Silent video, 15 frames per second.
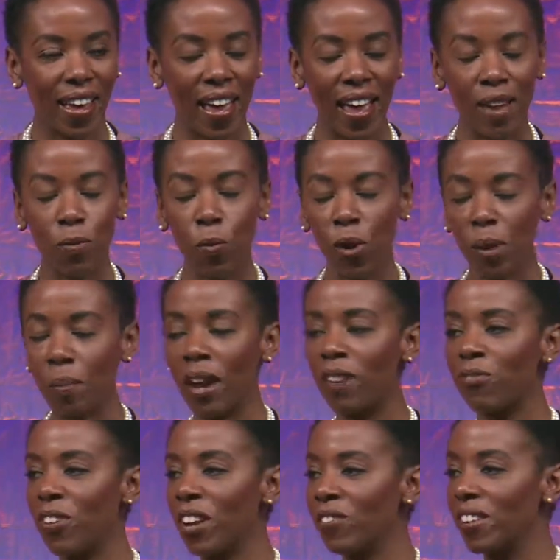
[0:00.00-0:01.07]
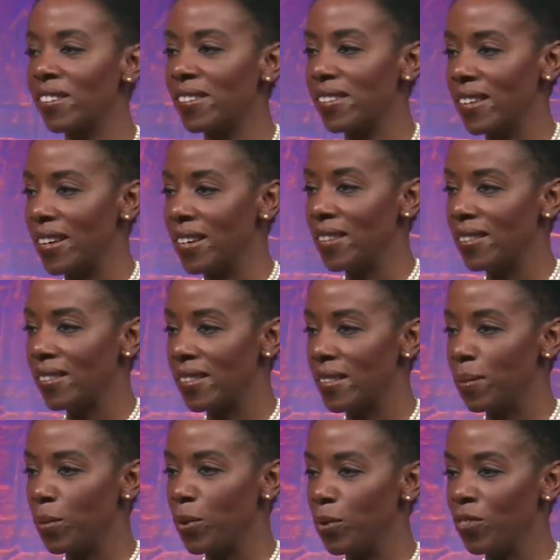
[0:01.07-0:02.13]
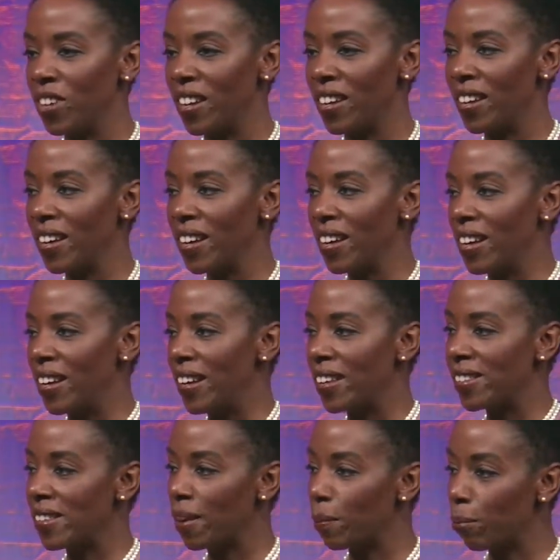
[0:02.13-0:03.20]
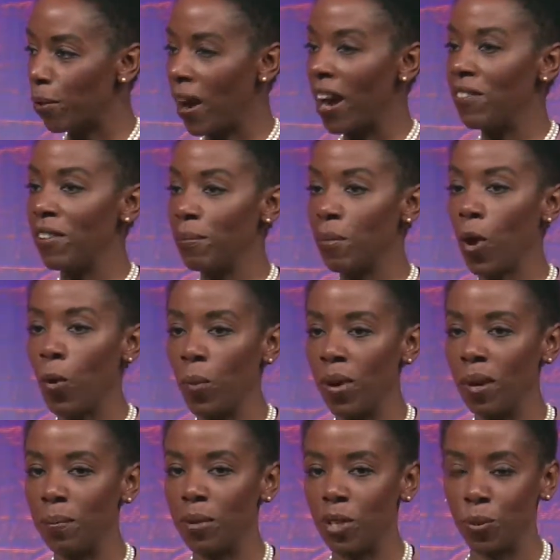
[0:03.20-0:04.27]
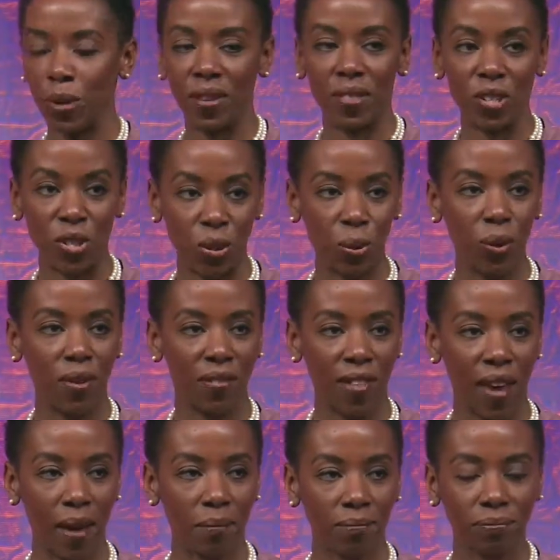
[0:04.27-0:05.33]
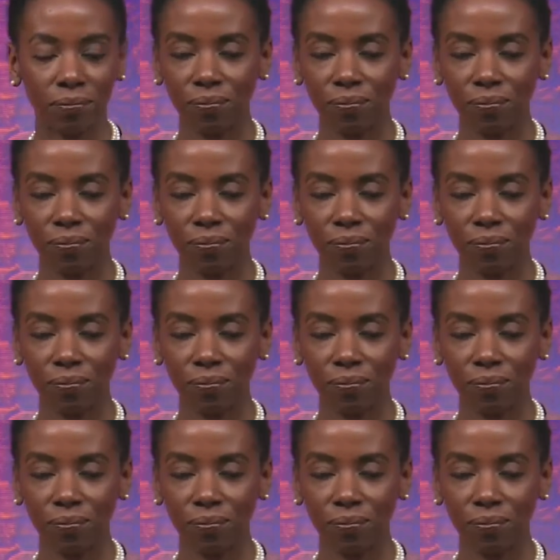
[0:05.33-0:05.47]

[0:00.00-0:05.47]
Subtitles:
And one of my favorite scenes in the movie is in a private moment between the two of them,